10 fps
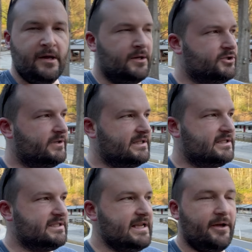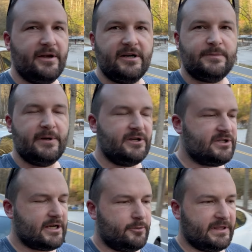So get to see how their
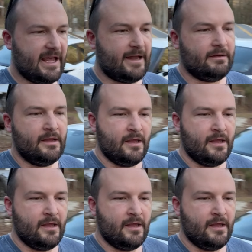experiences are with that.